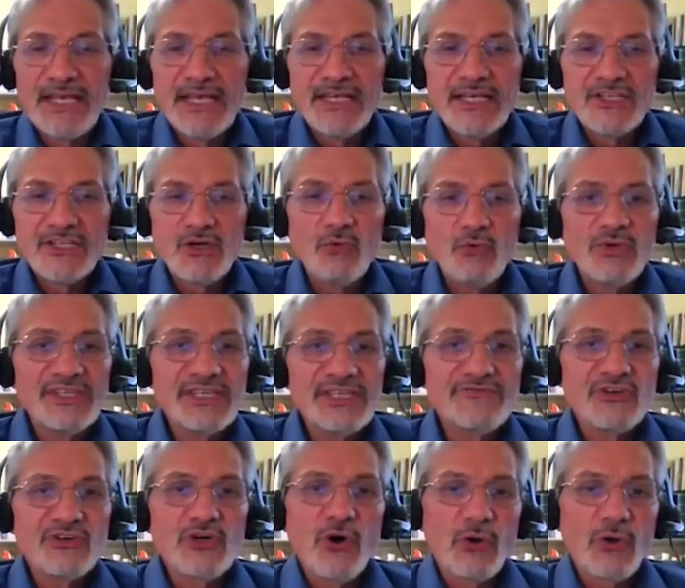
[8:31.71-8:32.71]
So what
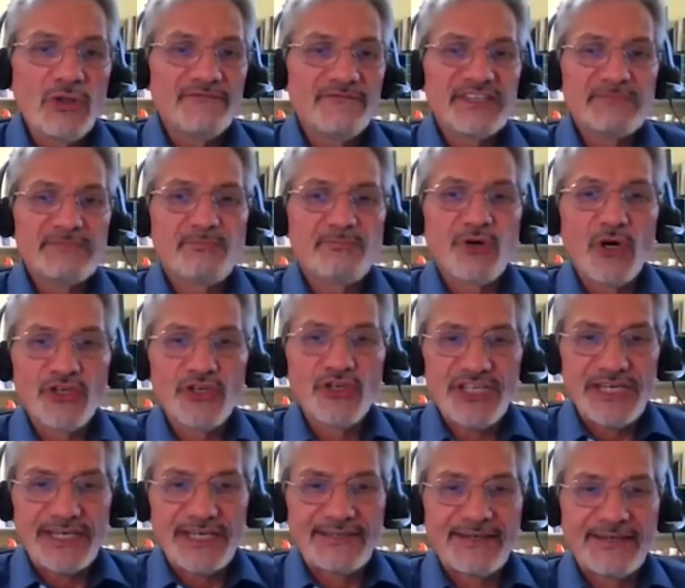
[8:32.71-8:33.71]
is the goal of this
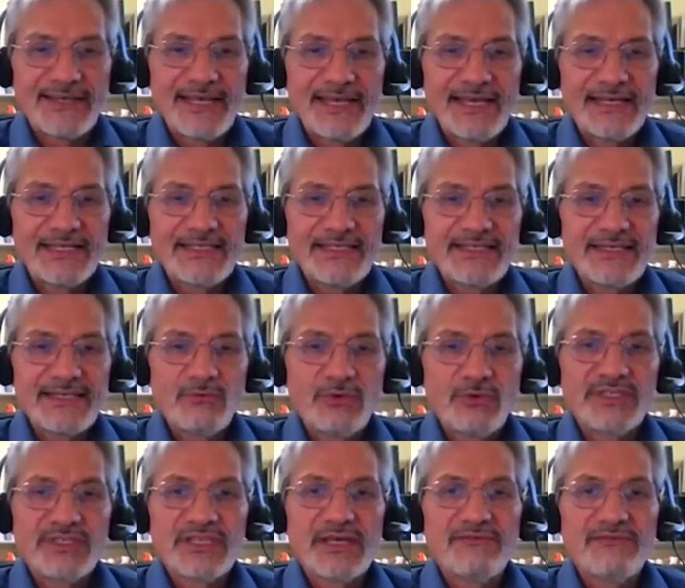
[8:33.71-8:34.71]
project? Let's see
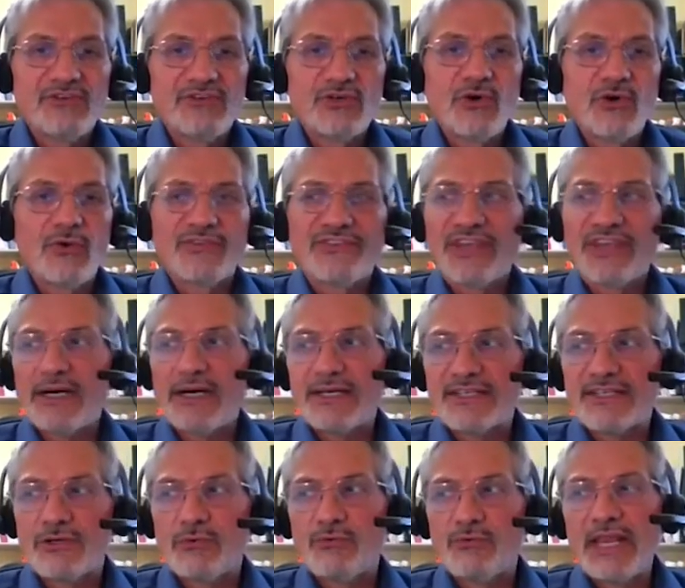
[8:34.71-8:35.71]
what the goals are.
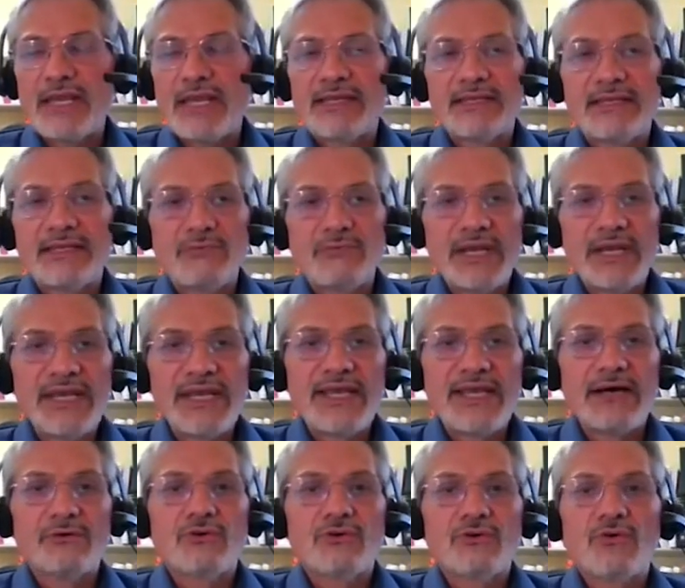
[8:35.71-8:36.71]
So we'll
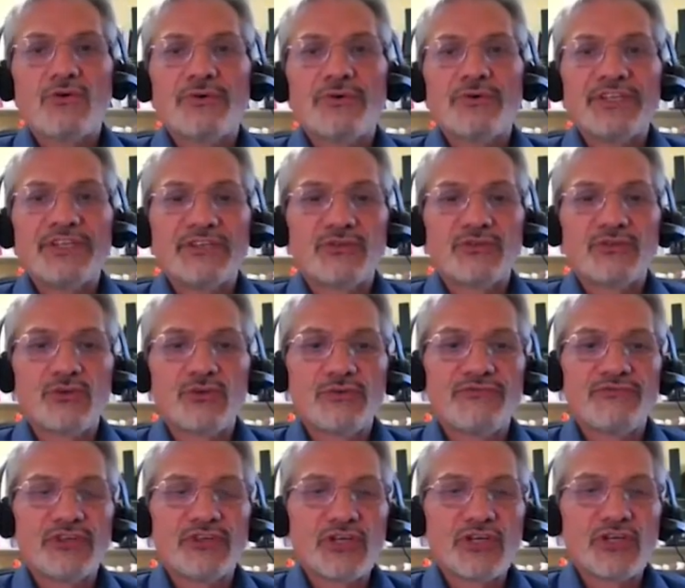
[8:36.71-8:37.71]
now go into
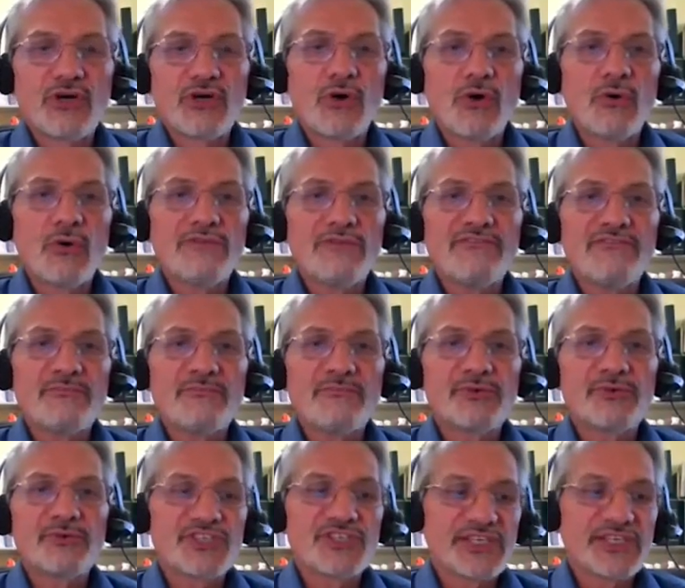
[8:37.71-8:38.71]
the goal of the
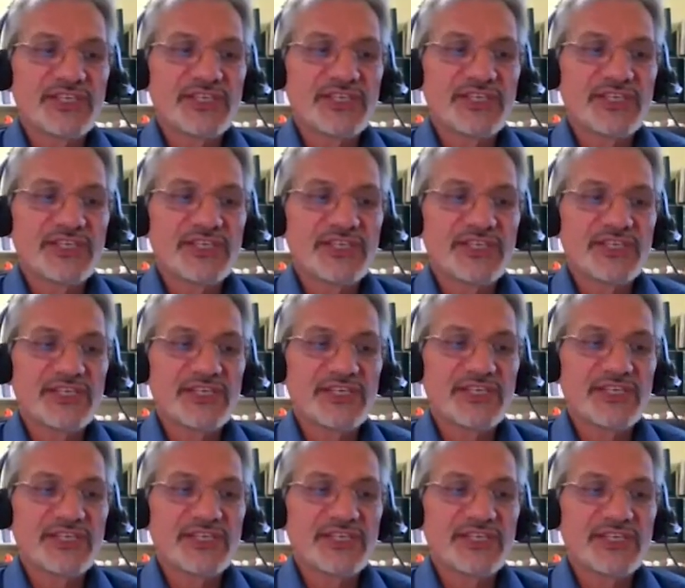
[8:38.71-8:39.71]
project to see what
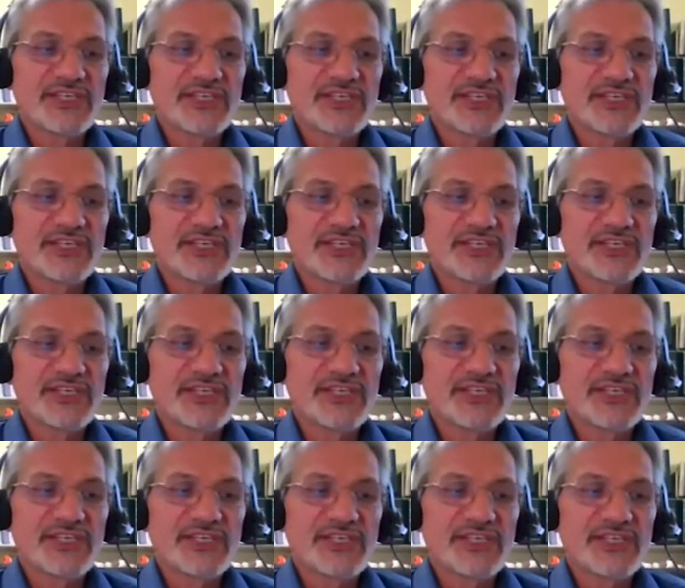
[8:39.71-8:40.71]
and how
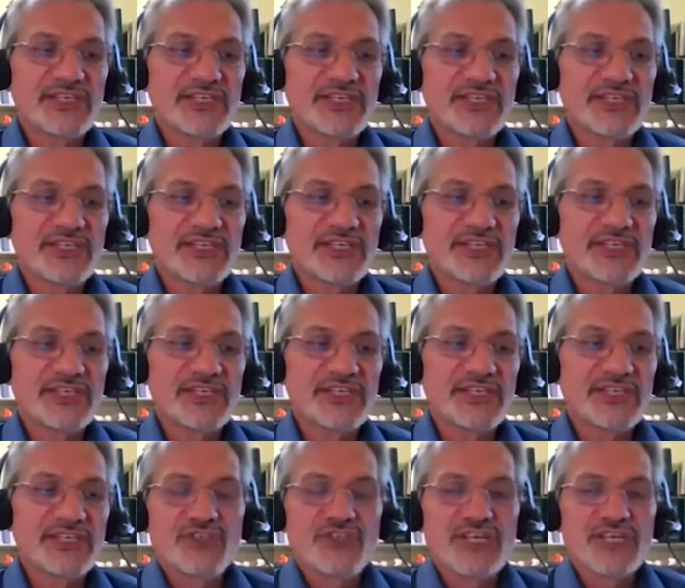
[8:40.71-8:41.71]
this Next-Gen
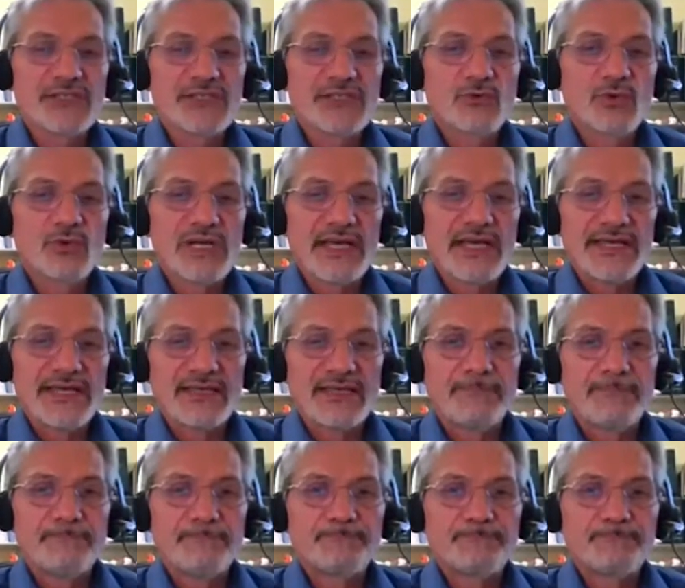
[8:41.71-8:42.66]
project look like.